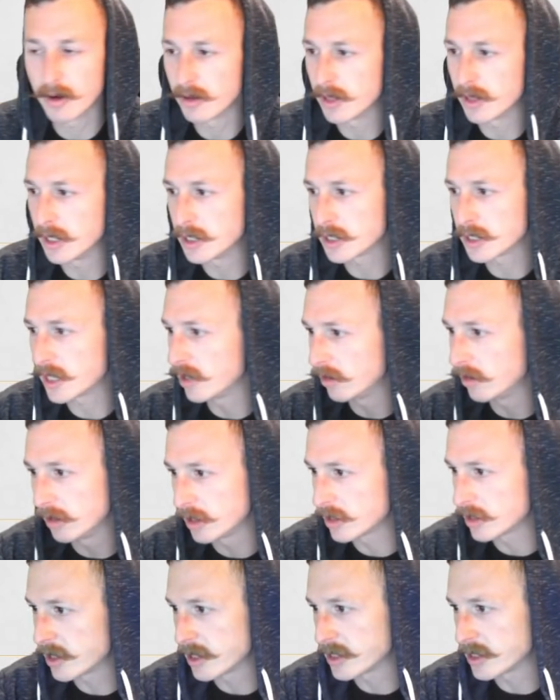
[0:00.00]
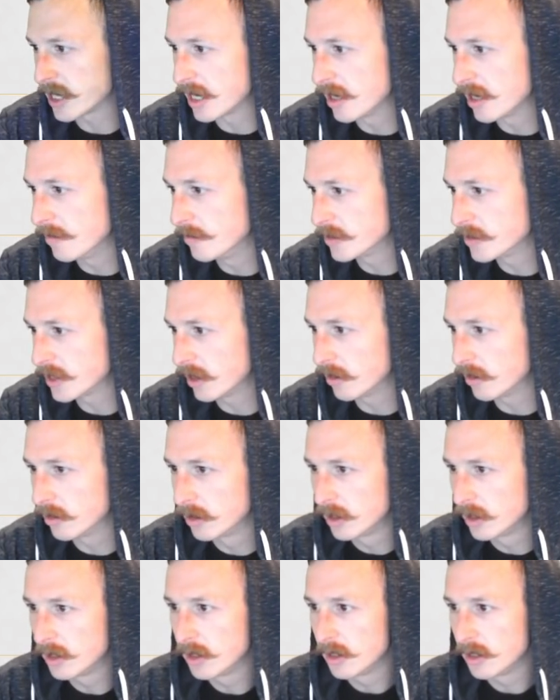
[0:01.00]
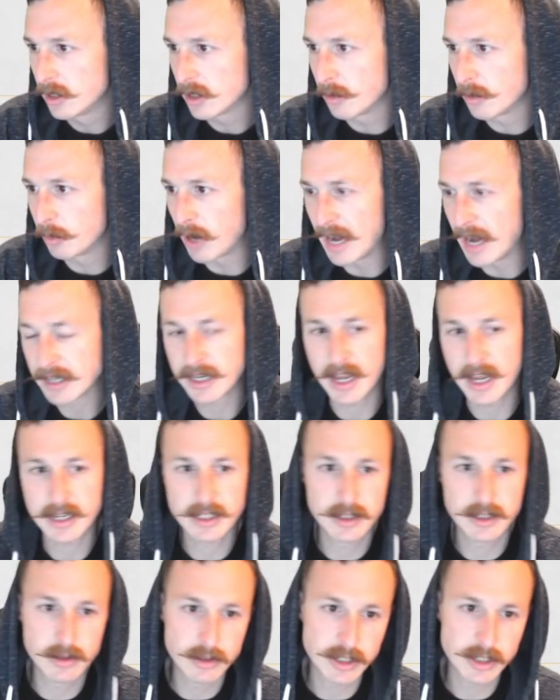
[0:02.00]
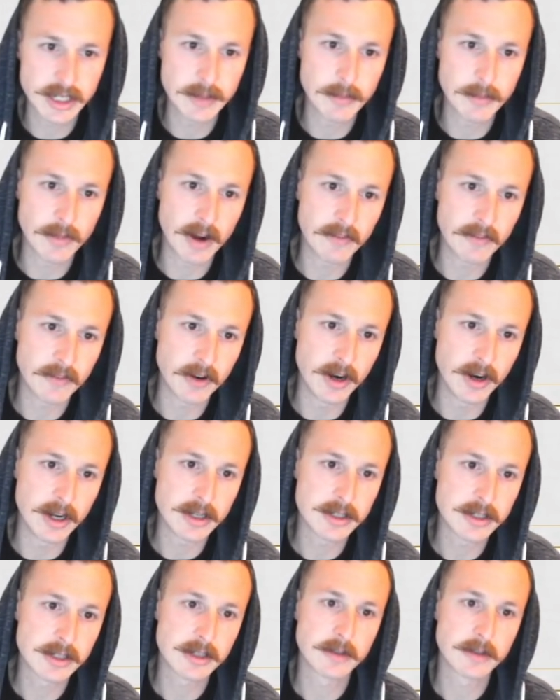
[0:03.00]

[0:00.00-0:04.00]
They just kill it just the same. So the black decks do seem rough for us.